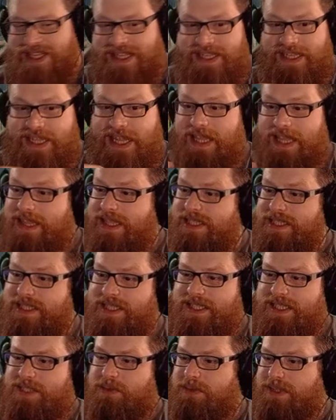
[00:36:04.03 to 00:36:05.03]
Yeah,
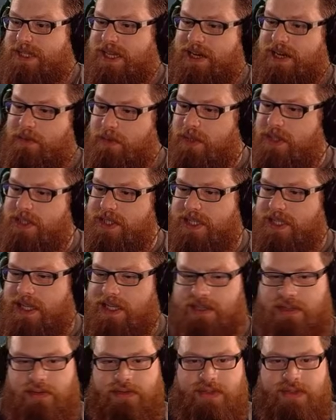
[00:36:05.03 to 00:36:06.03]
this was kind of worse than
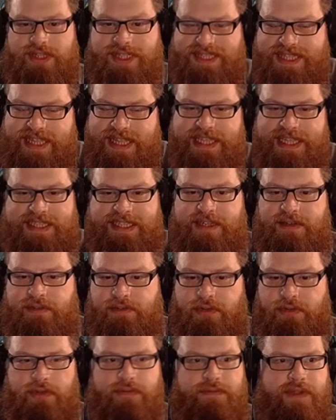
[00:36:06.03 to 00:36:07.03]
that donut. This lasted
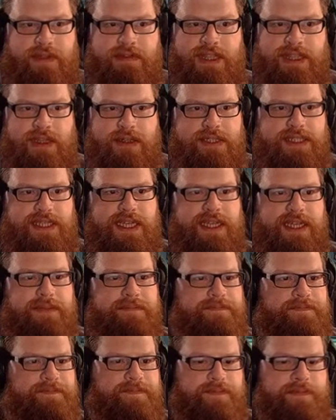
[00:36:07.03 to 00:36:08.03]
for a very long time.
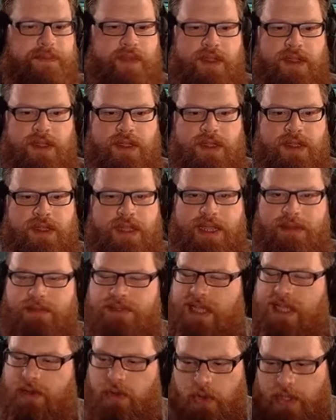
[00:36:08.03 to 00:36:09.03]
It was
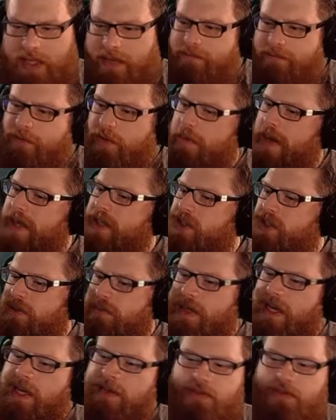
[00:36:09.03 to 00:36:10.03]
like all inflammation in
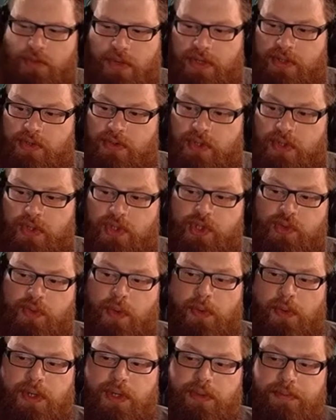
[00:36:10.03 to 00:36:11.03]
my ear as well, so it was all
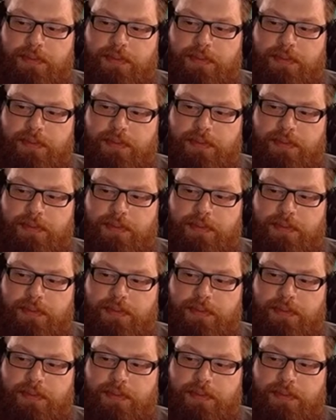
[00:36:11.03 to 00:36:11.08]
swollen up.